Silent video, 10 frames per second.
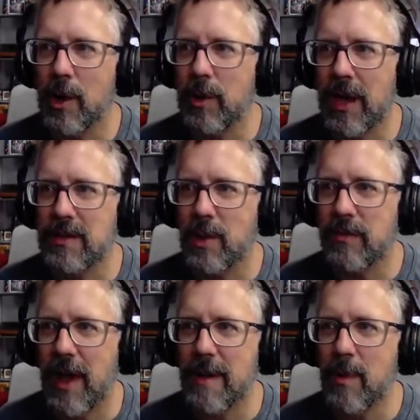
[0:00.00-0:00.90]
okay, so
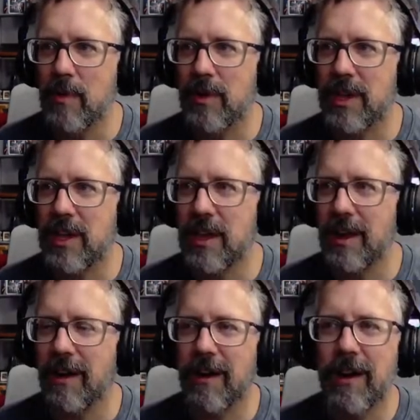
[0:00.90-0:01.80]
if I'm over
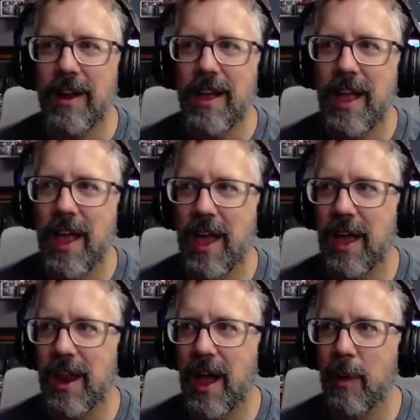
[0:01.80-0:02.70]
here
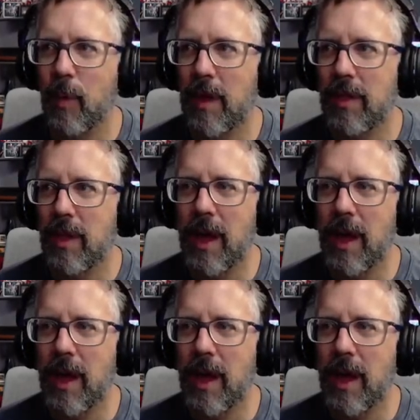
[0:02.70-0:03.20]
and I want